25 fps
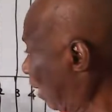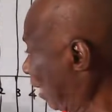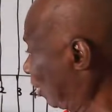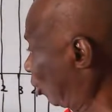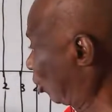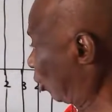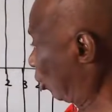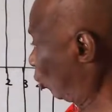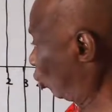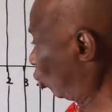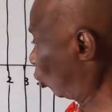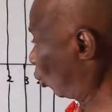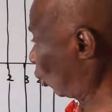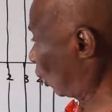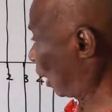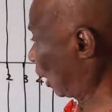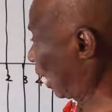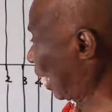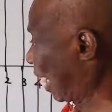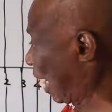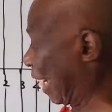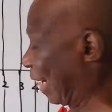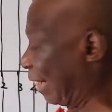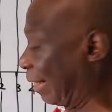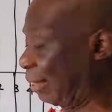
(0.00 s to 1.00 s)
passing through
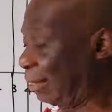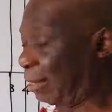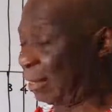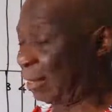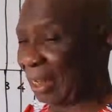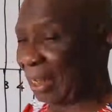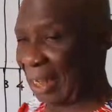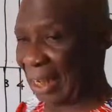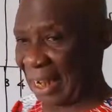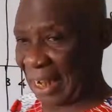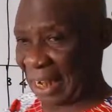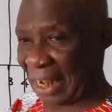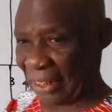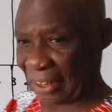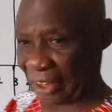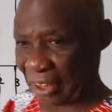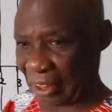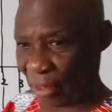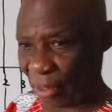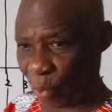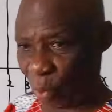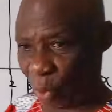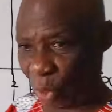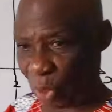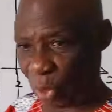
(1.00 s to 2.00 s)
the line,
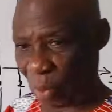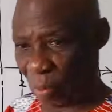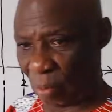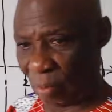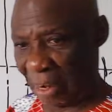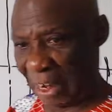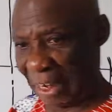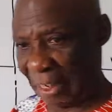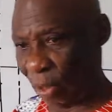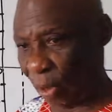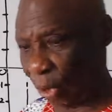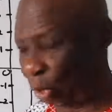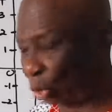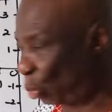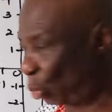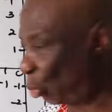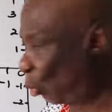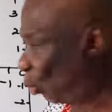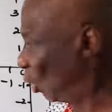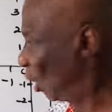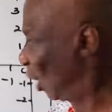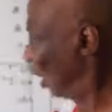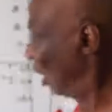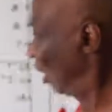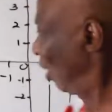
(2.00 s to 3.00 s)
x equal to minus
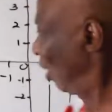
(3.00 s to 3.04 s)
2.